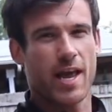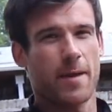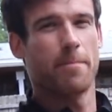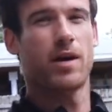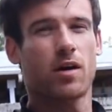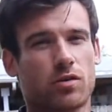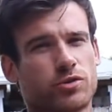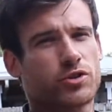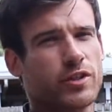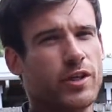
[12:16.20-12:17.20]
a
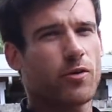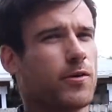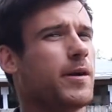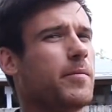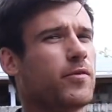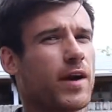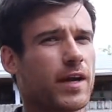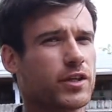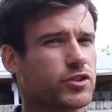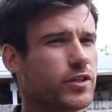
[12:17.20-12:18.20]
miracle tree or a
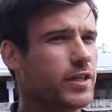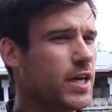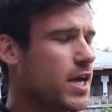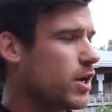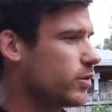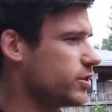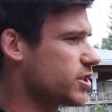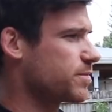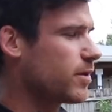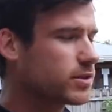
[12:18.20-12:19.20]
moringa tree, which
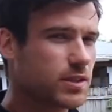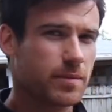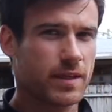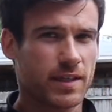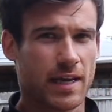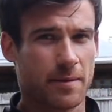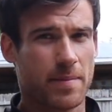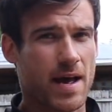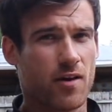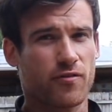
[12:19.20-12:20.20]
is supposed to be like
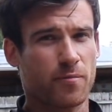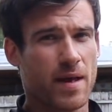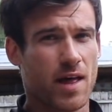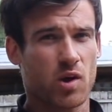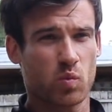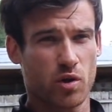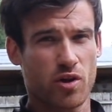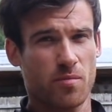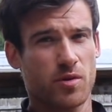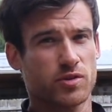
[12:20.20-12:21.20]
pound for pound, one
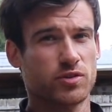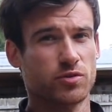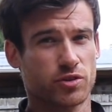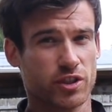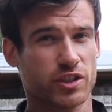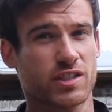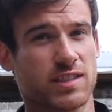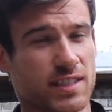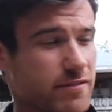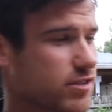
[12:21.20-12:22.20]
of the most
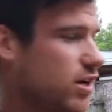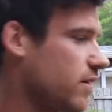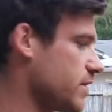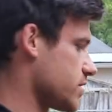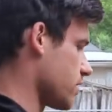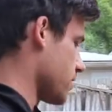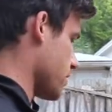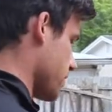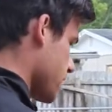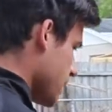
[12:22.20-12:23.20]
nutritious leaves on this earth.